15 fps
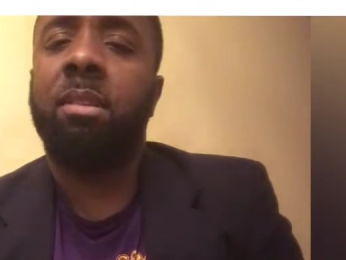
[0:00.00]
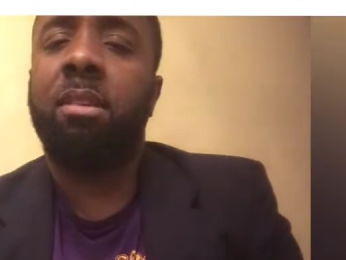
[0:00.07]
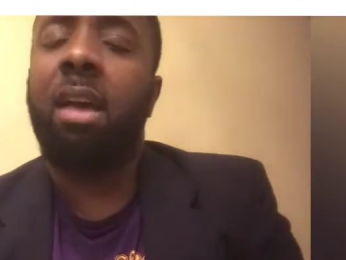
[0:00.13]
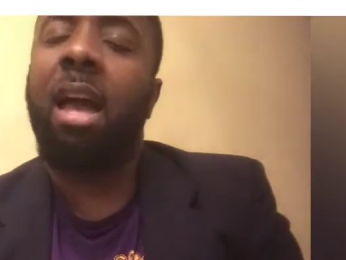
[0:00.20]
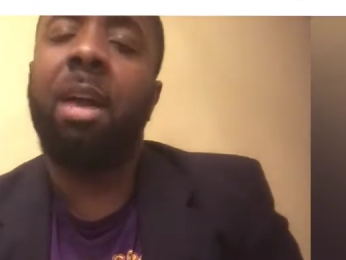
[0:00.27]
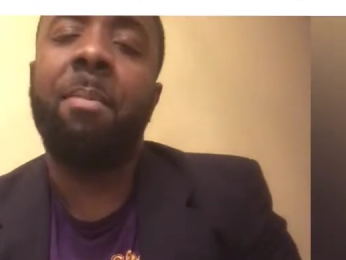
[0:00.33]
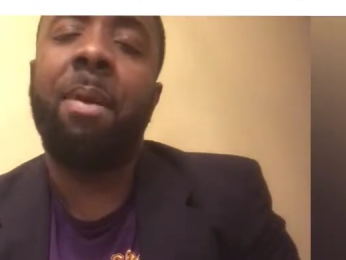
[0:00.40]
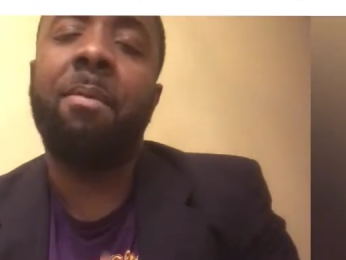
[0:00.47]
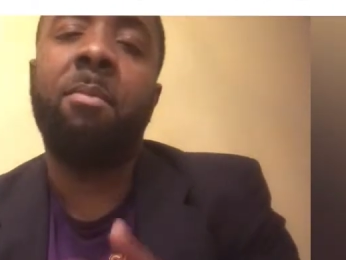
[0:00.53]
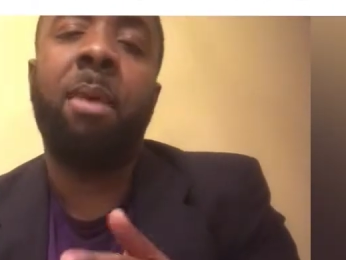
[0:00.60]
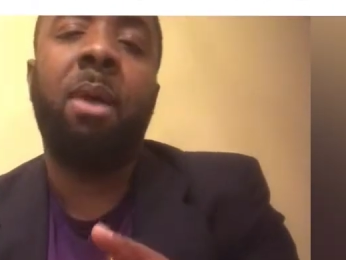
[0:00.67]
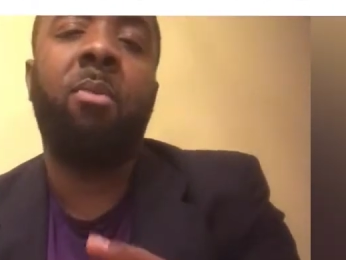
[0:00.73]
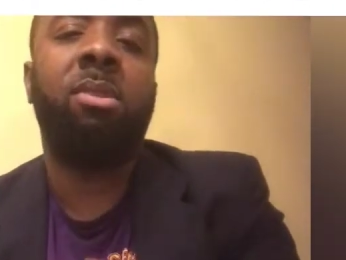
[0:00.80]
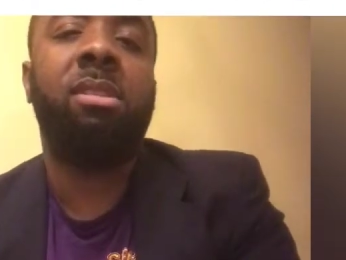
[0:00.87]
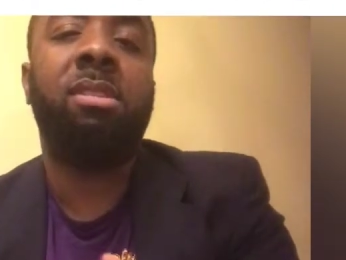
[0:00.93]
How come
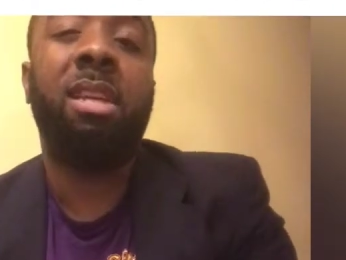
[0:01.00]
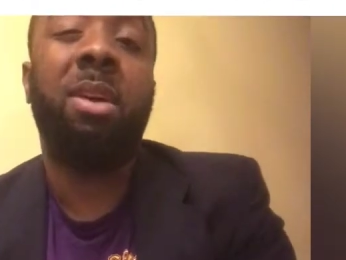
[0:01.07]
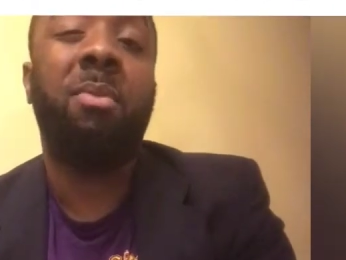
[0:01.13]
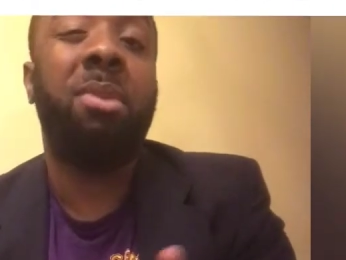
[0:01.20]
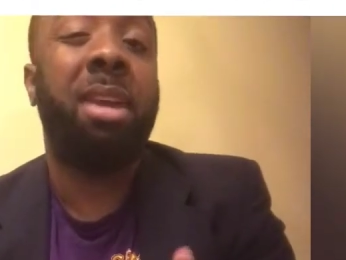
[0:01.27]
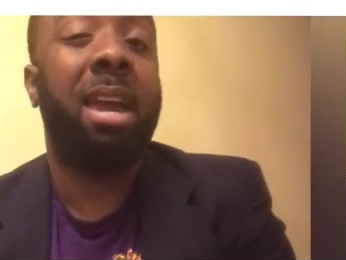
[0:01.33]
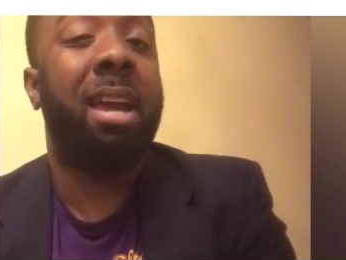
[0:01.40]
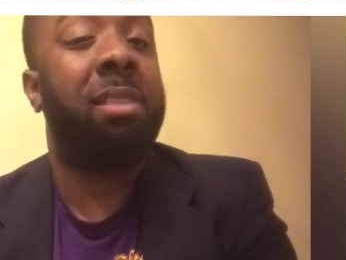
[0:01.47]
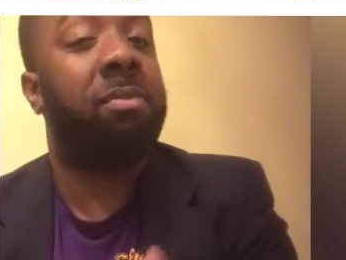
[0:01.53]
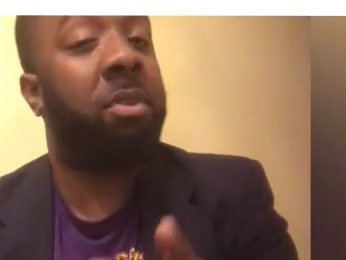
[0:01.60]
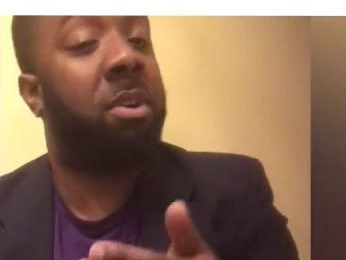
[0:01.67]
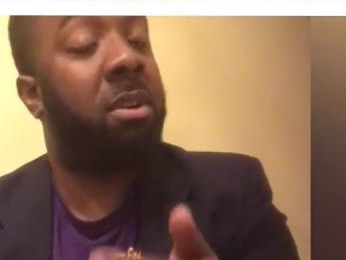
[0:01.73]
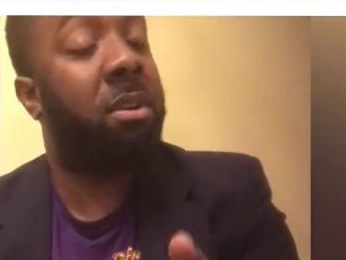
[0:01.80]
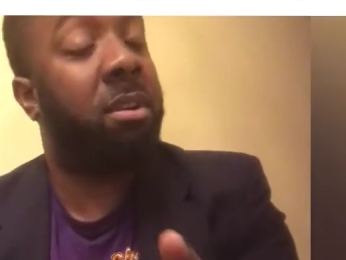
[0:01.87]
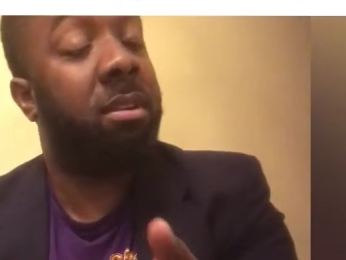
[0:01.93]
everybody wasn't there when you asked
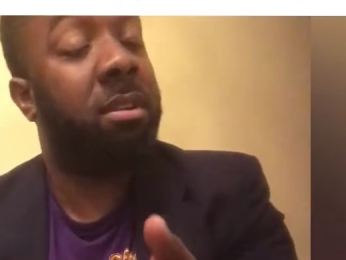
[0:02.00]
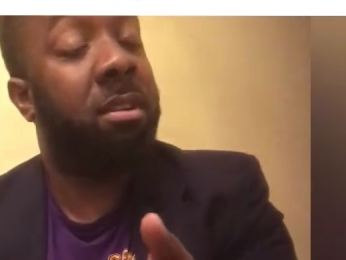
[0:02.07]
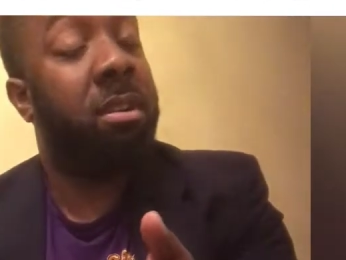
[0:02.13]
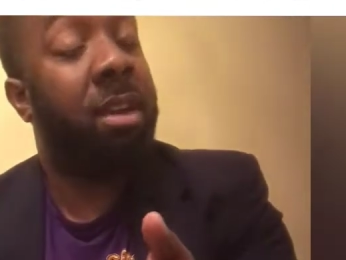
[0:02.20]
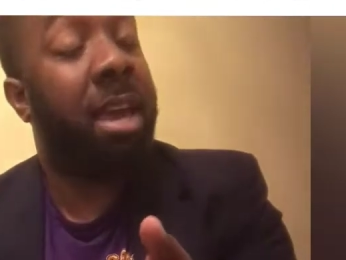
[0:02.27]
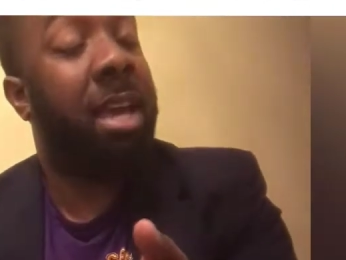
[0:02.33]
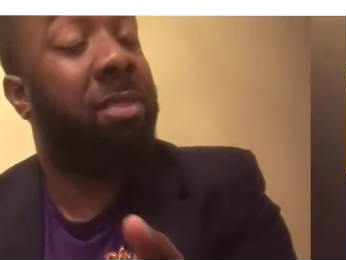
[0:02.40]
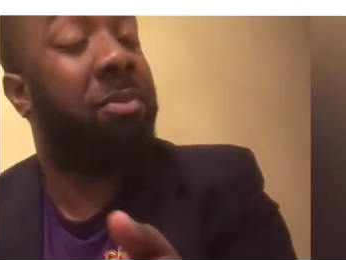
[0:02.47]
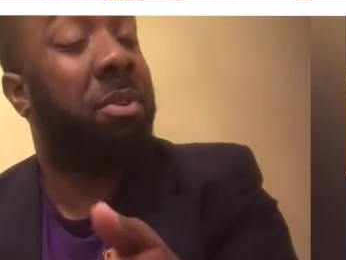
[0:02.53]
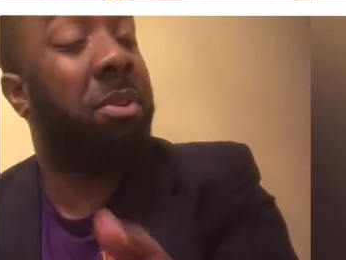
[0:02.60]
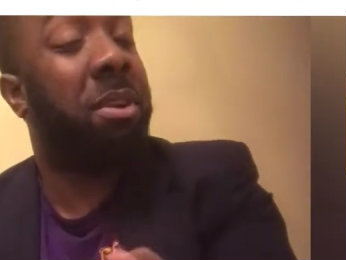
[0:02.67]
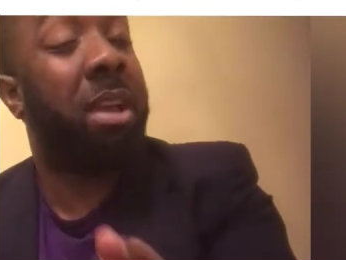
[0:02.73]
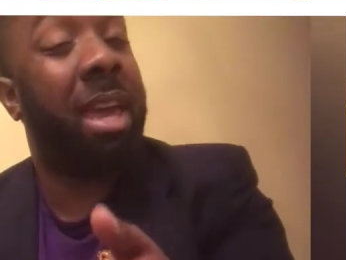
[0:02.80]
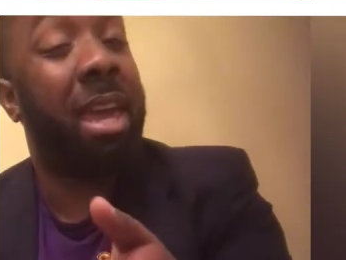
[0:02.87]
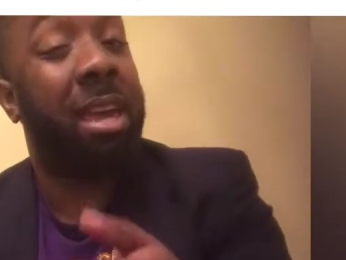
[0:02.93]
for
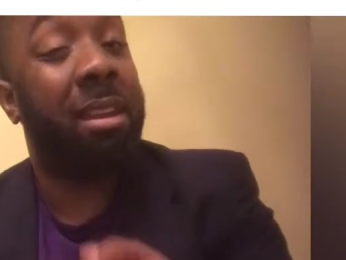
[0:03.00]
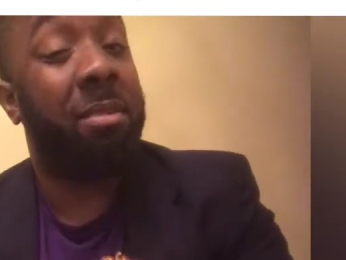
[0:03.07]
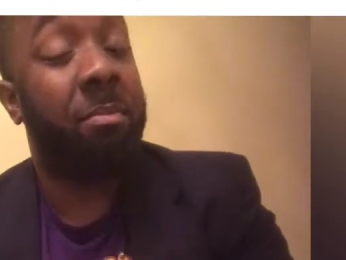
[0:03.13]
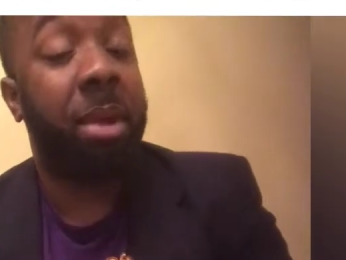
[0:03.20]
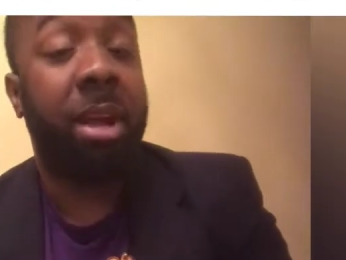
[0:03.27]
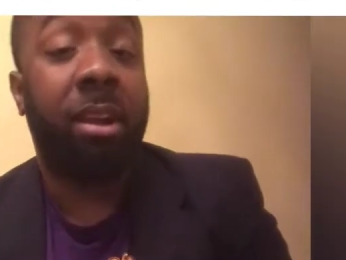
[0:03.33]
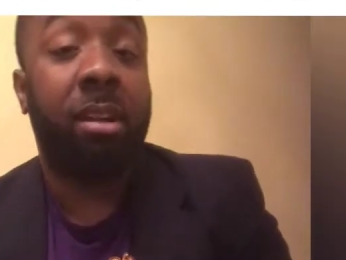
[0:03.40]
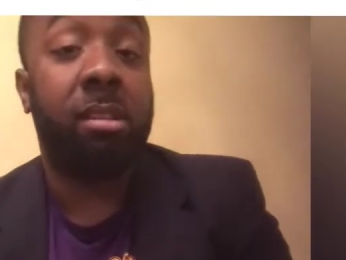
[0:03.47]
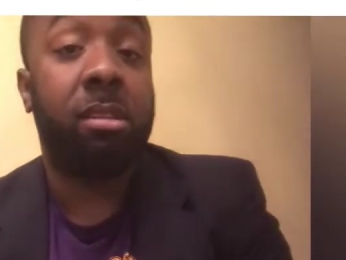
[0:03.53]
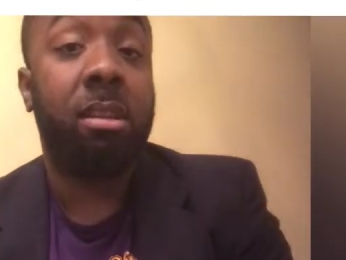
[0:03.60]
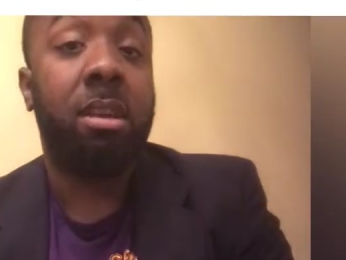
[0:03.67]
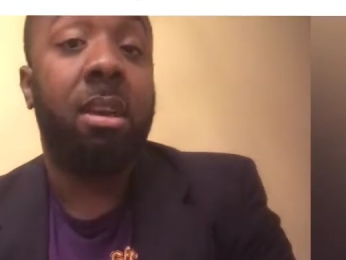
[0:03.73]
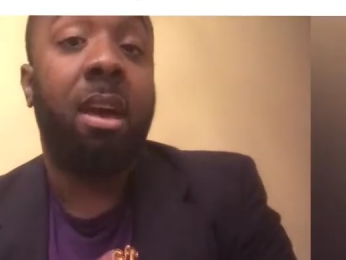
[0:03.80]
her hand in marriage?